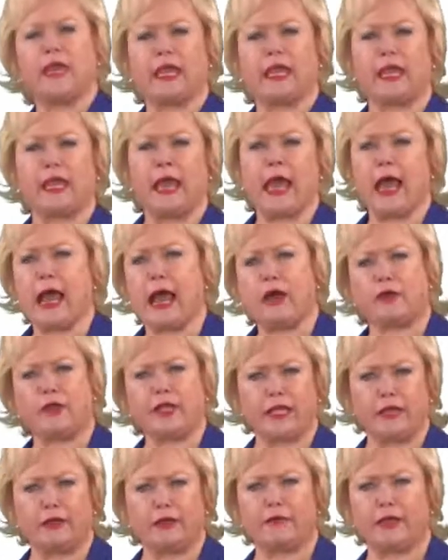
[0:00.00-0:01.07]
we, out
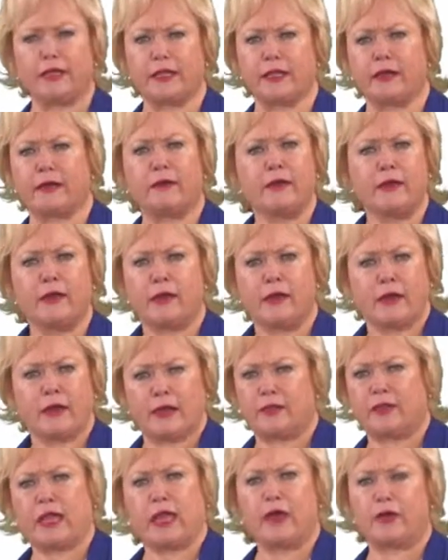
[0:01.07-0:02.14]
here in
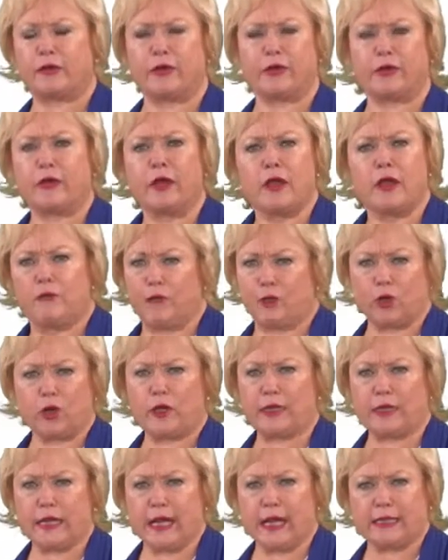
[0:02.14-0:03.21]
the other
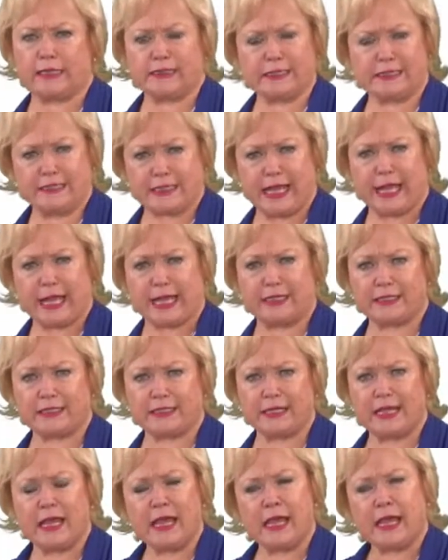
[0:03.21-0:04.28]
49
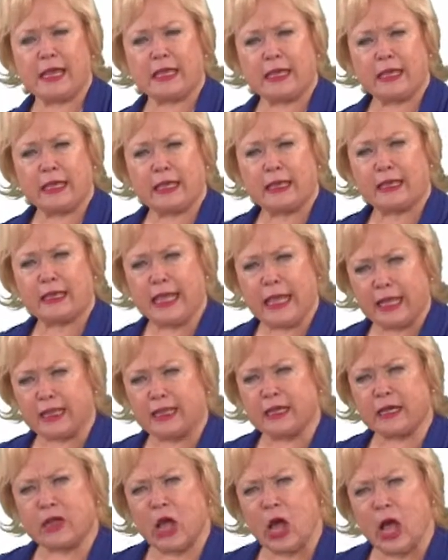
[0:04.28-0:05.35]
states,
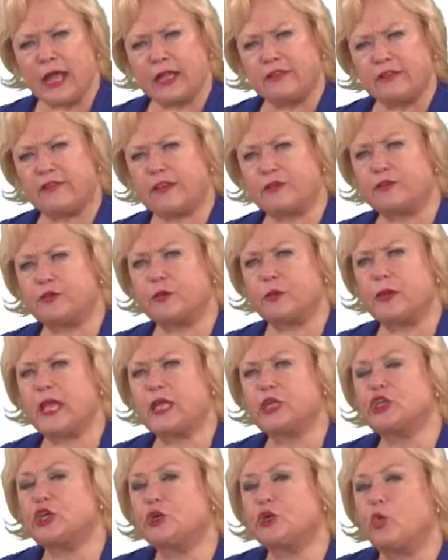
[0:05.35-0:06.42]
get the kind of
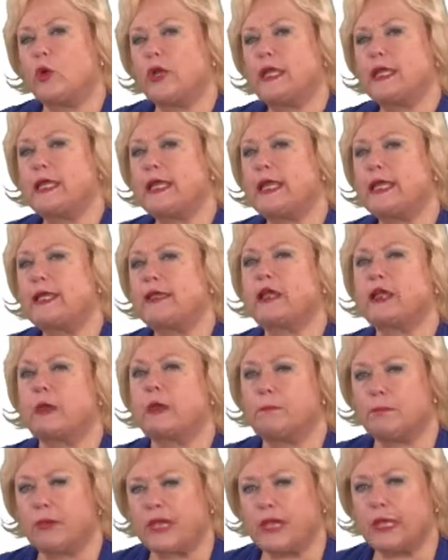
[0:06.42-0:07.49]
information we need to
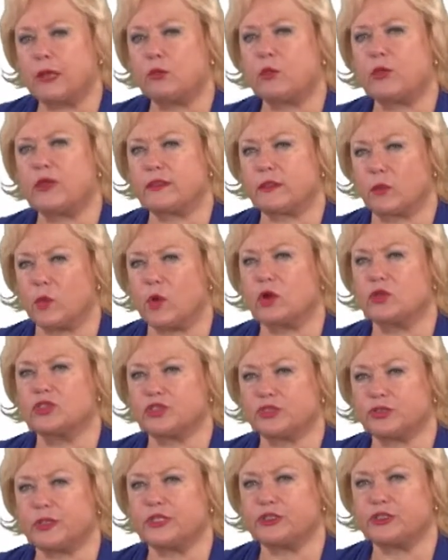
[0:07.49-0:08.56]
compete with the Wall
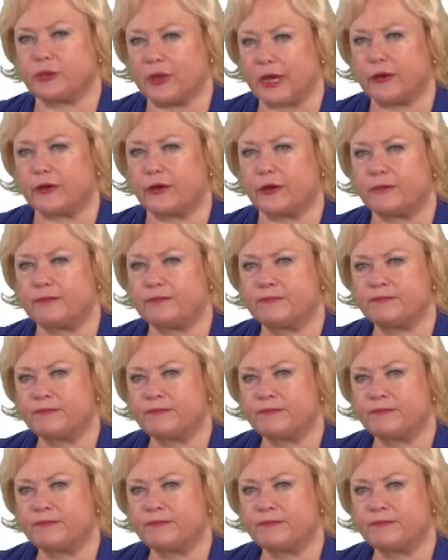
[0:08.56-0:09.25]
Street trader?